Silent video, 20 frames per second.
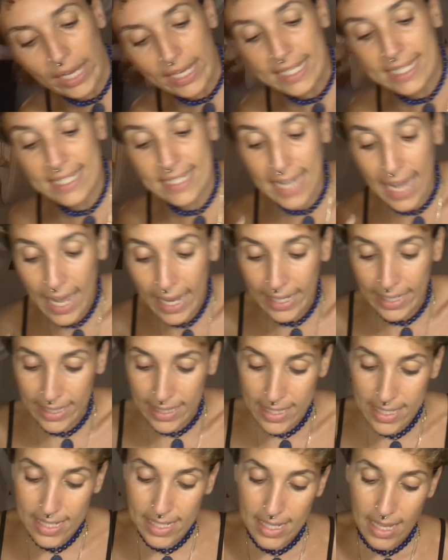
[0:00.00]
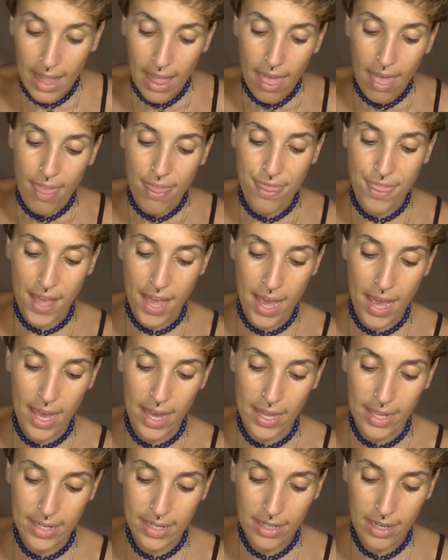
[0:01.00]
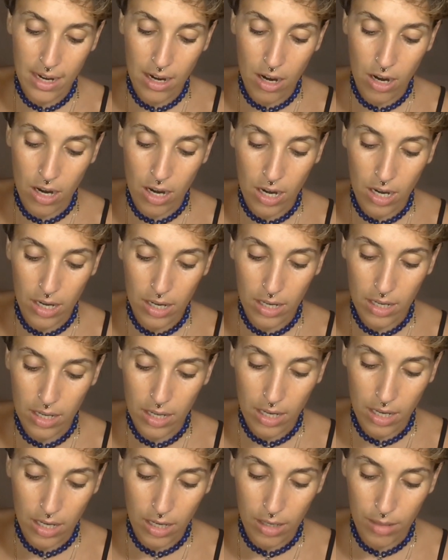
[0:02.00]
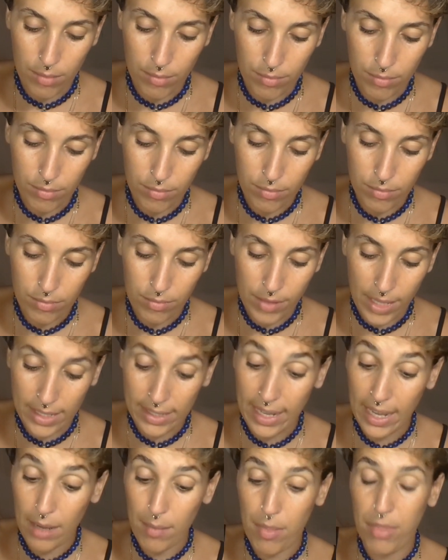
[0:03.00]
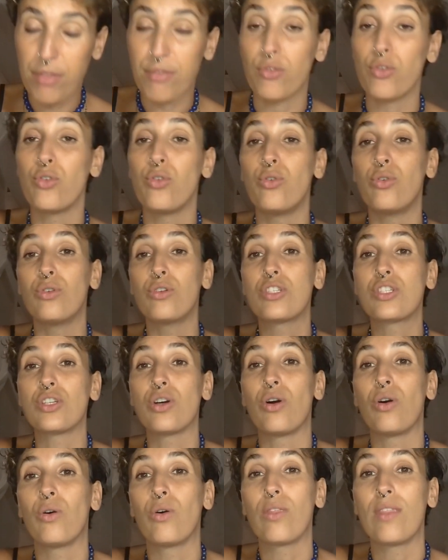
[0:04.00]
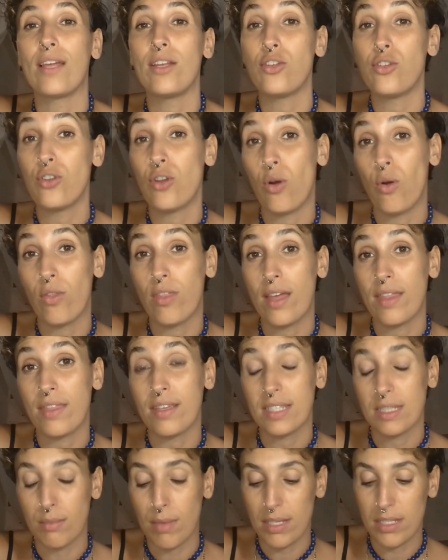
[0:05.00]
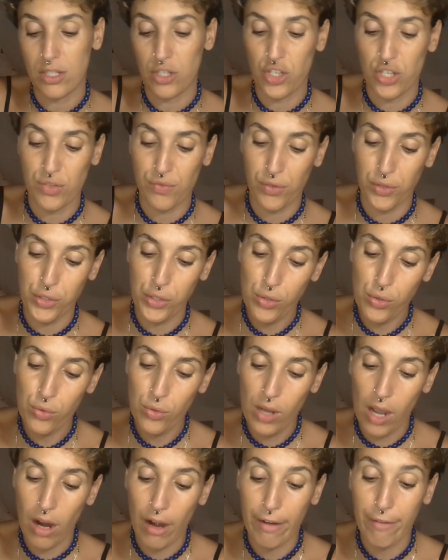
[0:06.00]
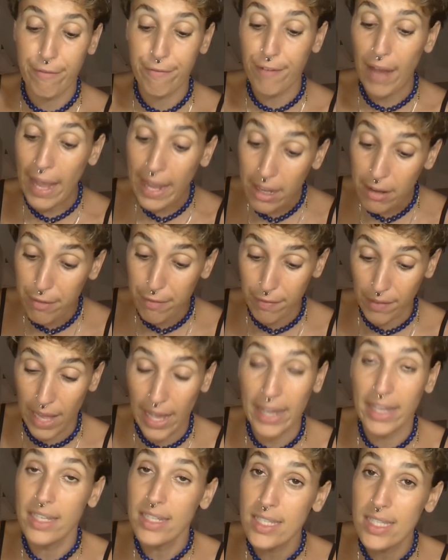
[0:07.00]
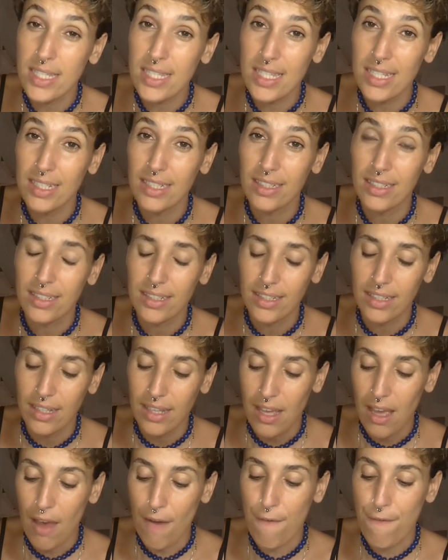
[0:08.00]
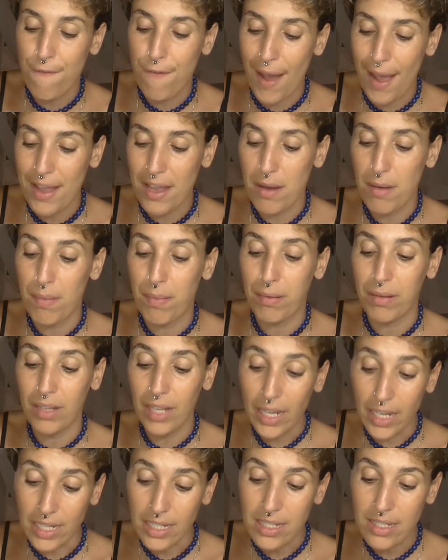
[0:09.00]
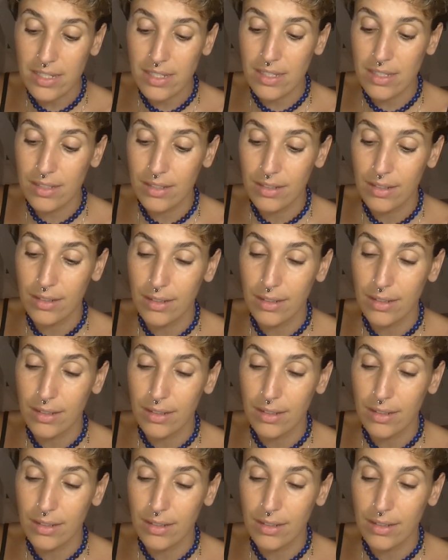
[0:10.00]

signs that are that came through so that you know that this message is for you are fireflies, a fireplace,